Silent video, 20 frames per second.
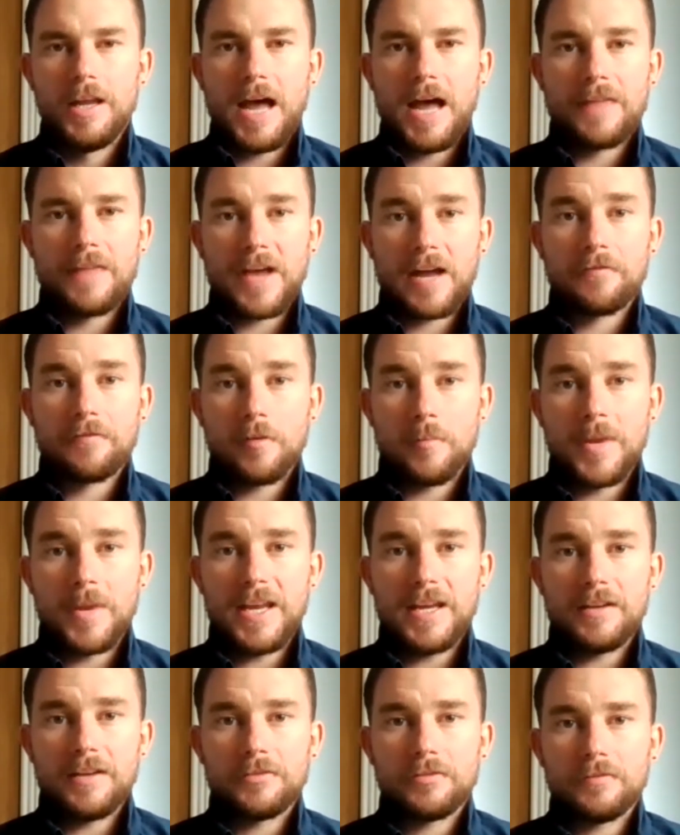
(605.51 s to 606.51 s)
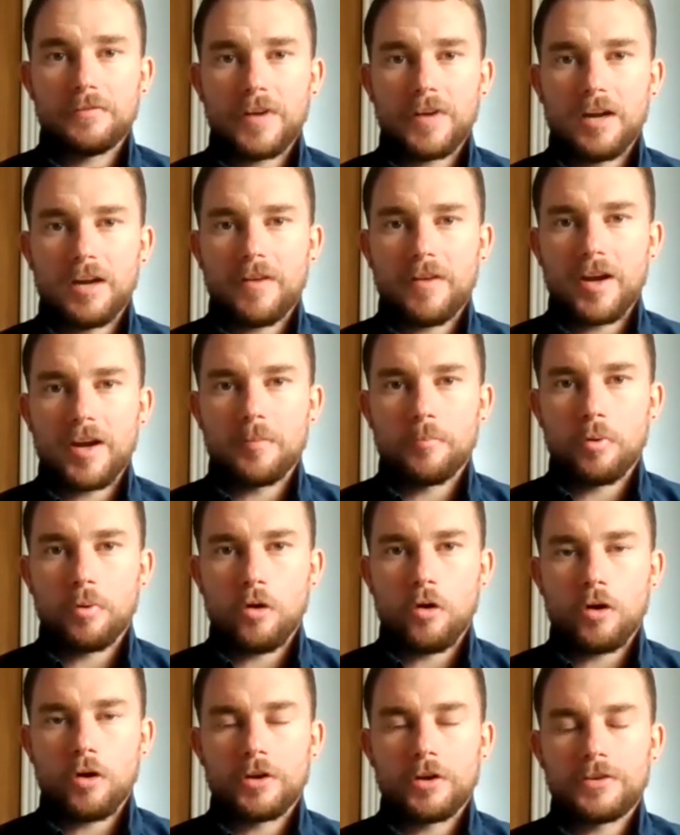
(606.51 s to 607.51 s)
And that for me is very, very
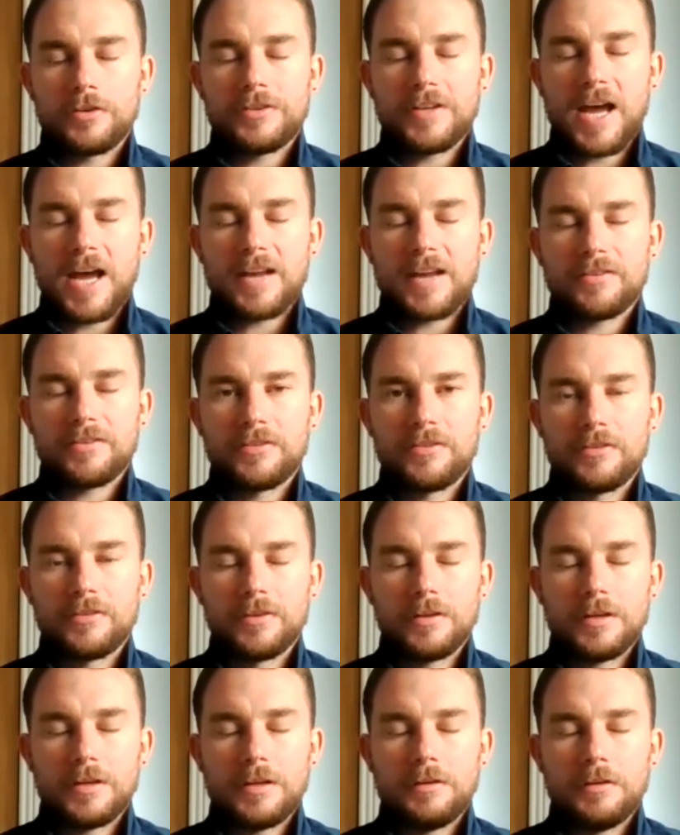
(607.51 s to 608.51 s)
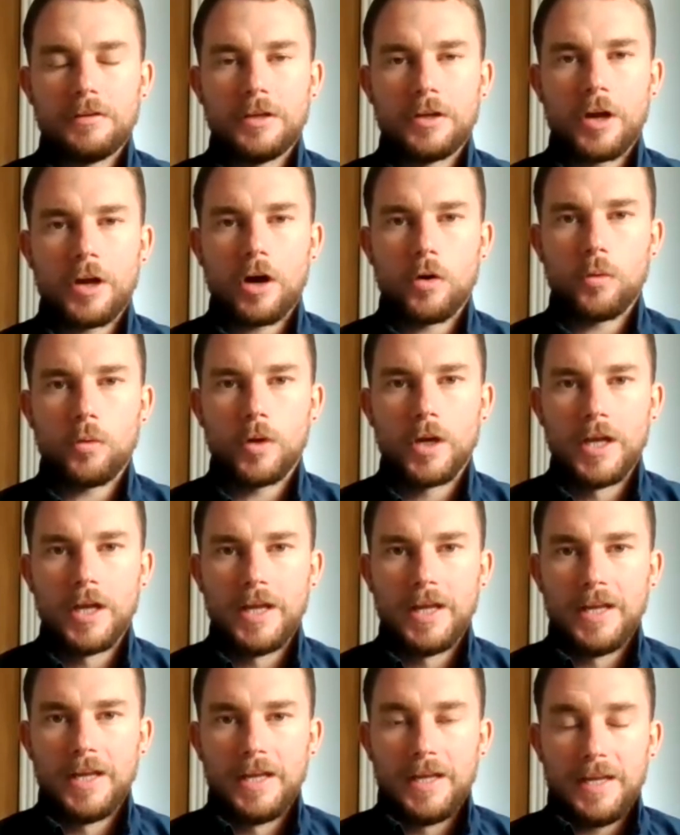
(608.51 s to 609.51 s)
important that, you know,
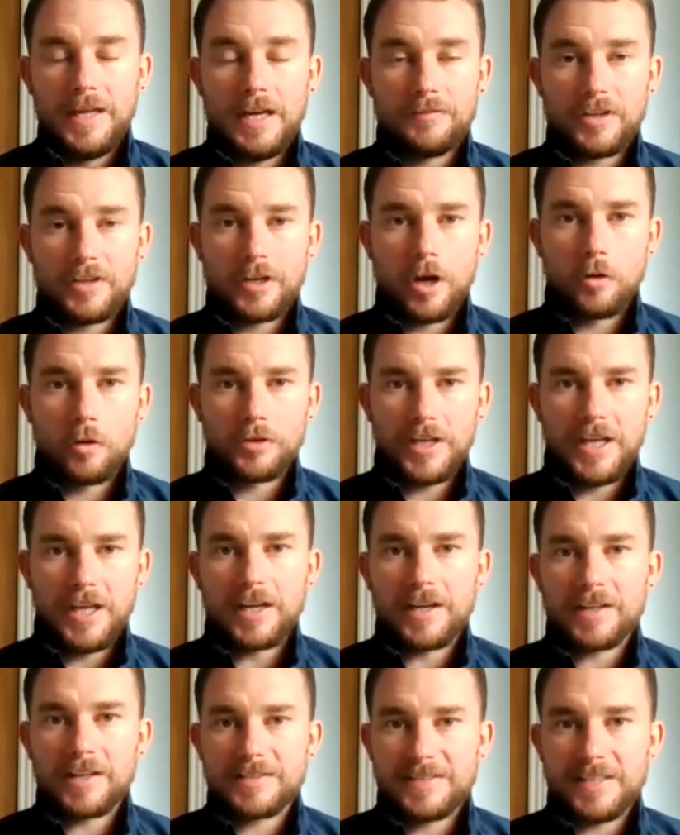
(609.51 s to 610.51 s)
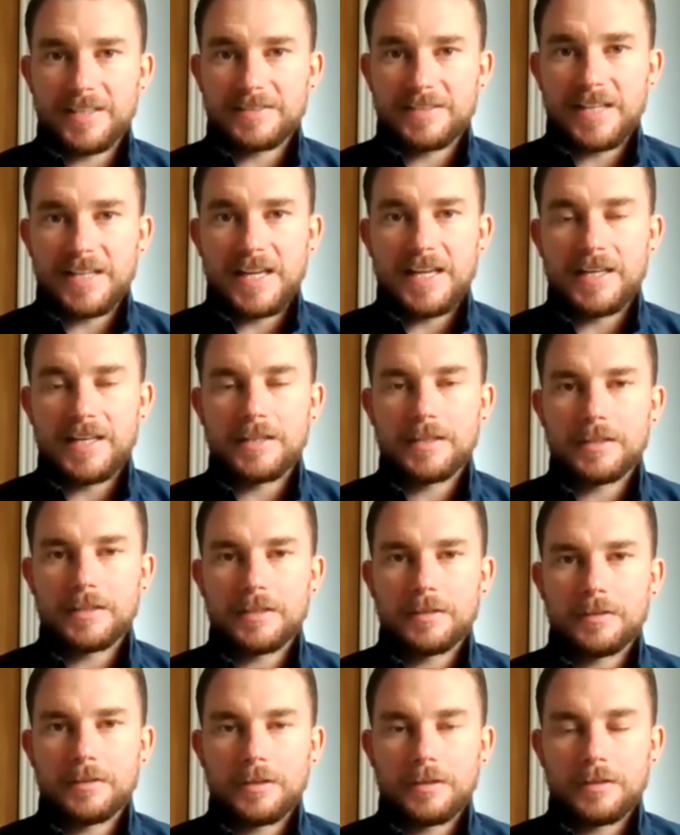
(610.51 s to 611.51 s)
if they go to England at 16
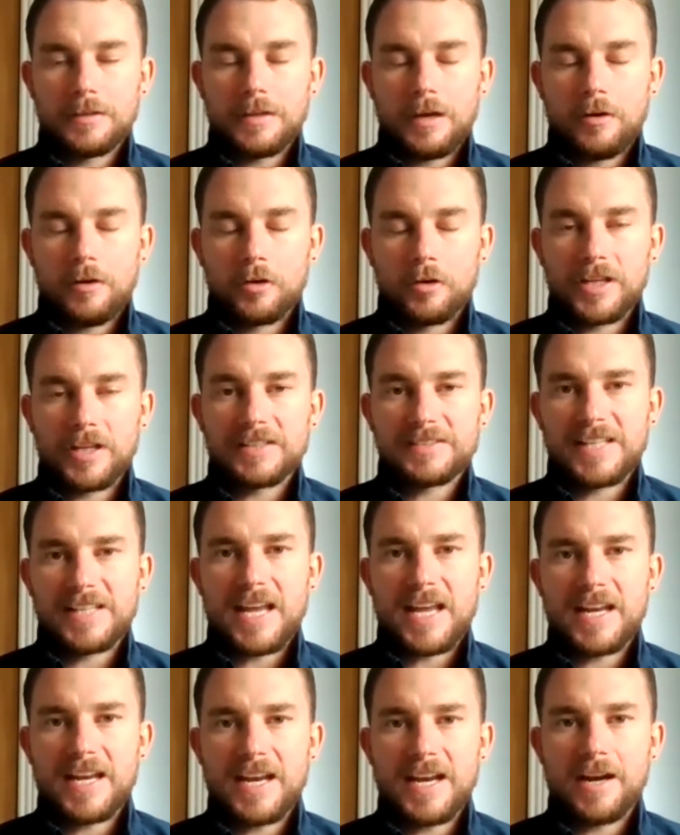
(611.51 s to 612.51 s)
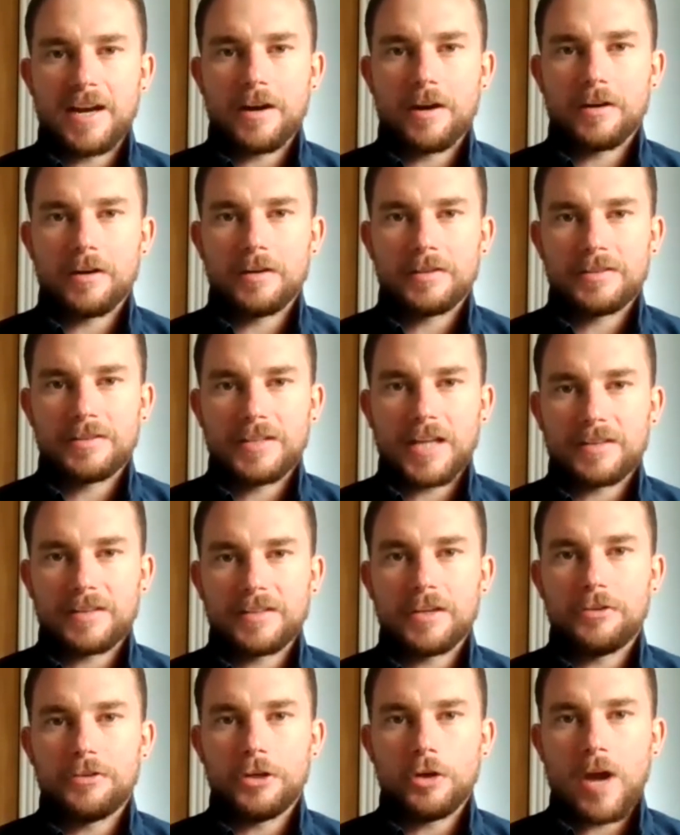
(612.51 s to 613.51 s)
or they stay here, that
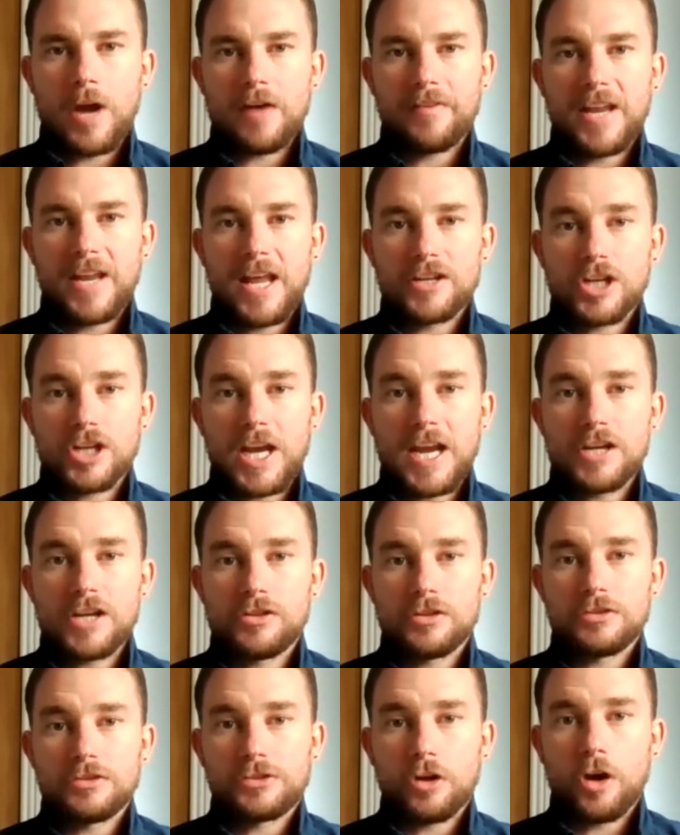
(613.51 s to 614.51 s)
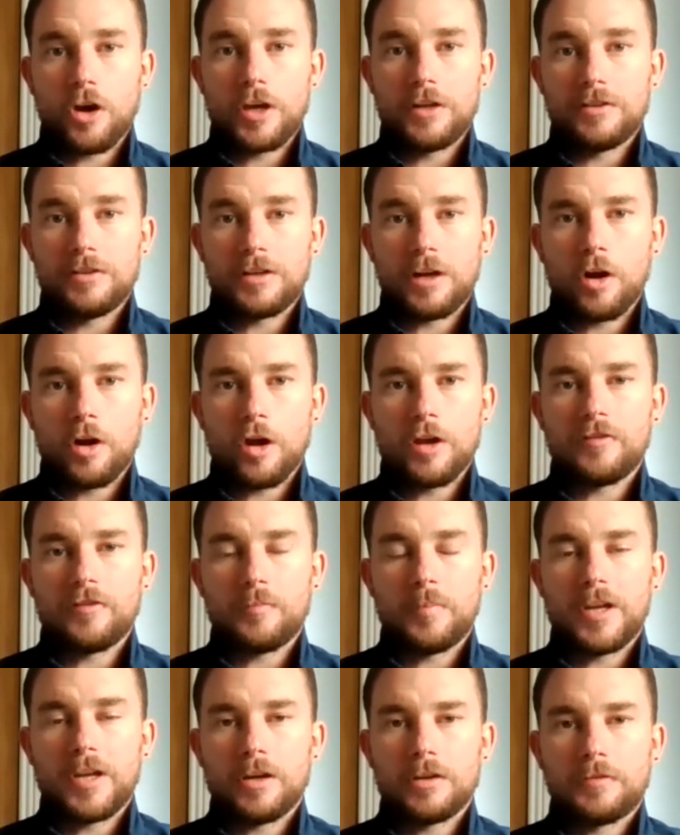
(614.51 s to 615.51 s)
they do have an education side to their
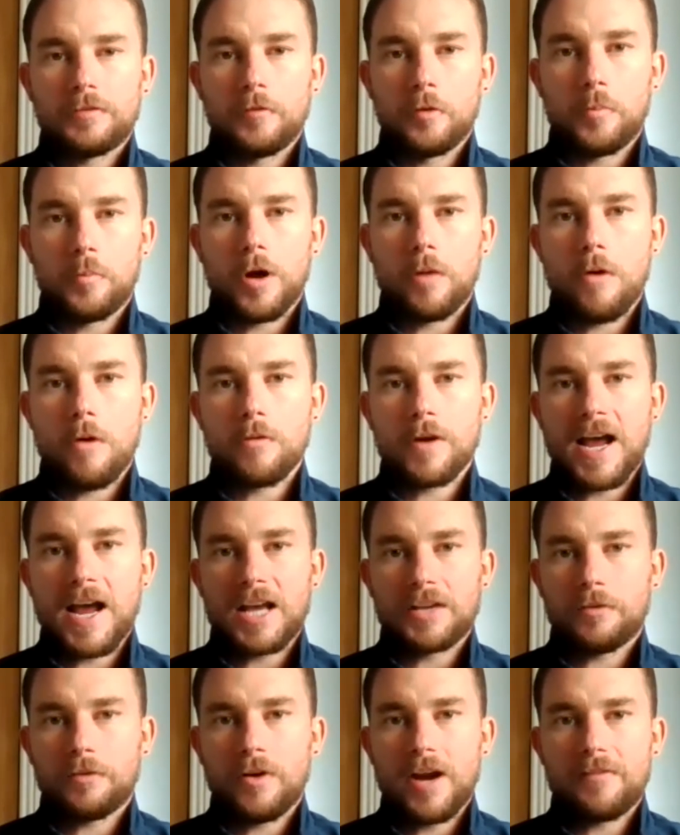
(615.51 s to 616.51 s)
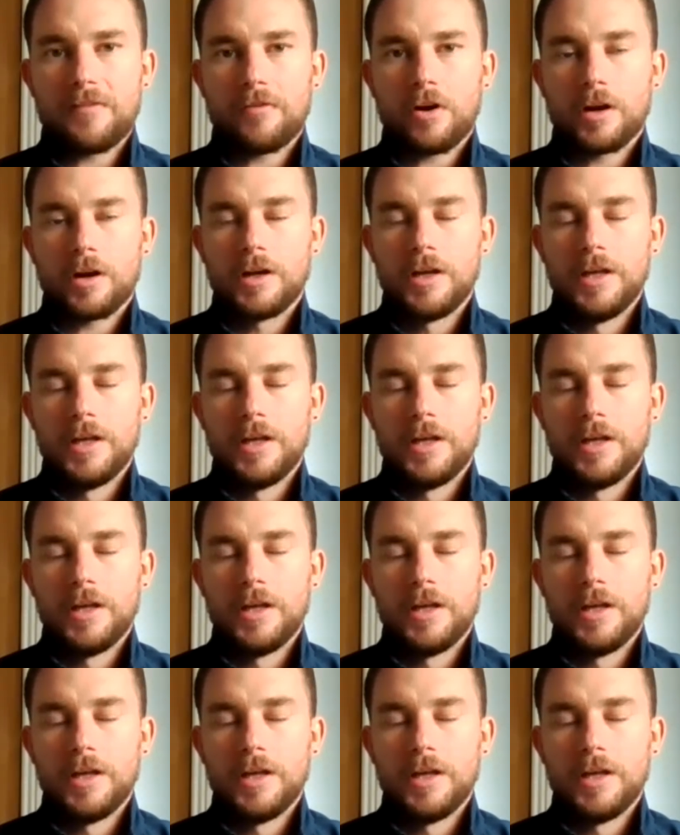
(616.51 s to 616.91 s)
life, because football won't last forever.